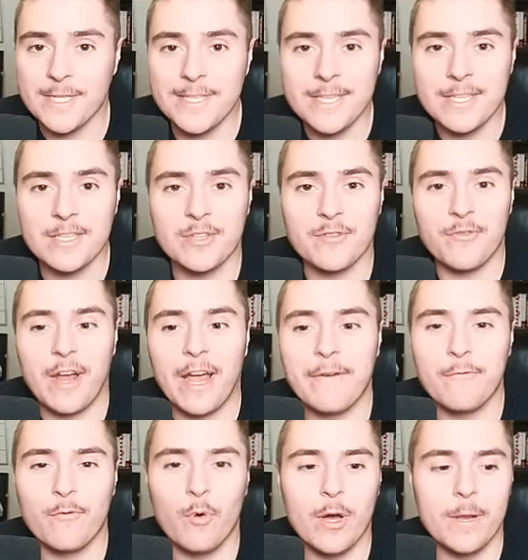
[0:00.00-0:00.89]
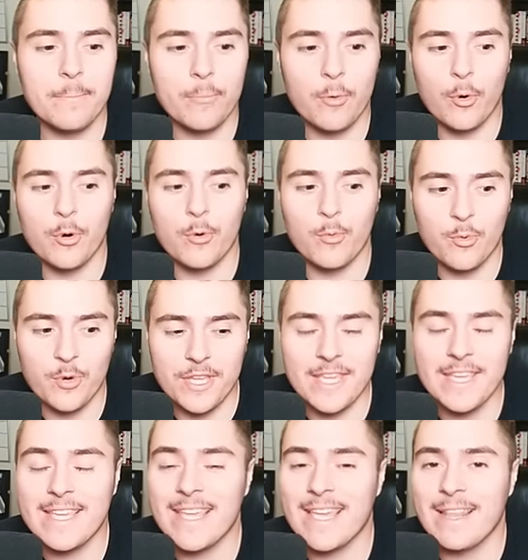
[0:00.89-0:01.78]
need to survive one more
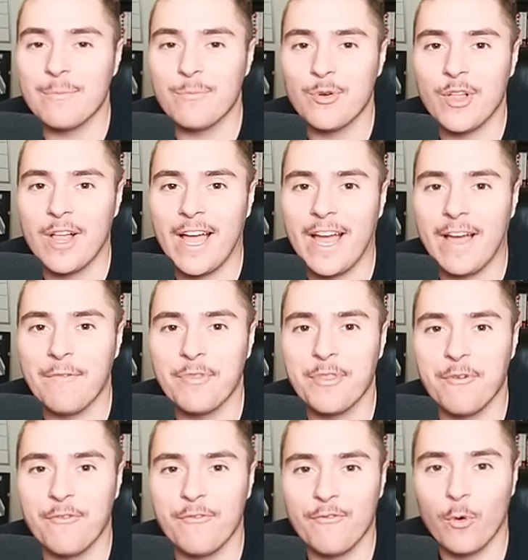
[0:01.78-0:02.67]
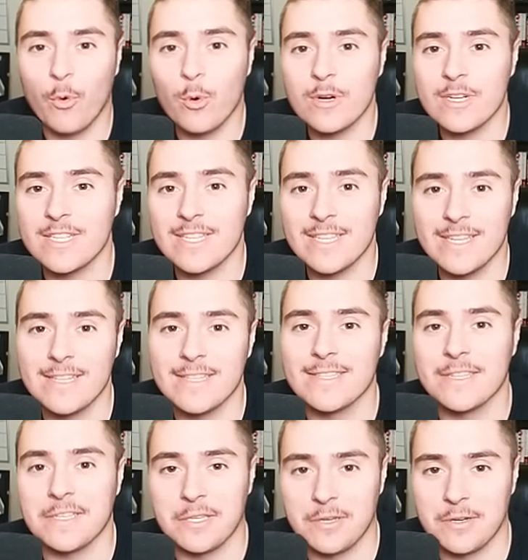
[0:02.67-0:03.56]
week and we'll have the four seed
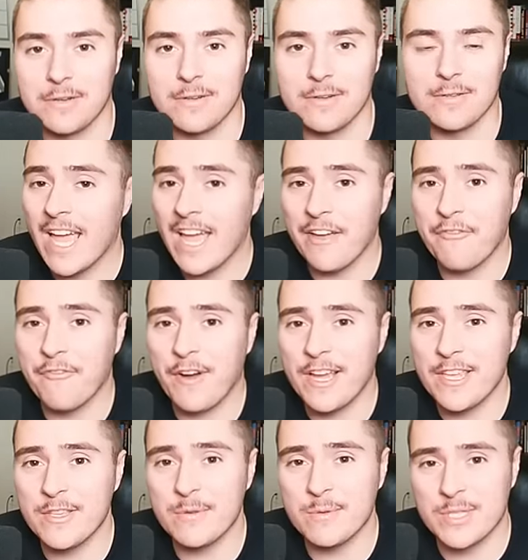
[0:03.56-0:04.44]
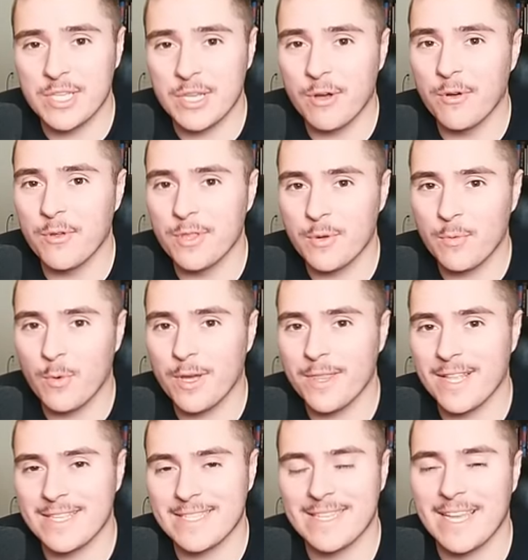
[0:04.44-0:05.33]
secured. FIU is the only
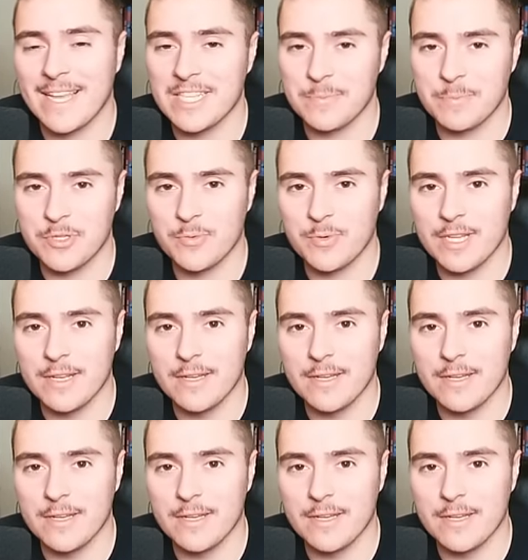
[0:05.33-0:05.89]
one that stands between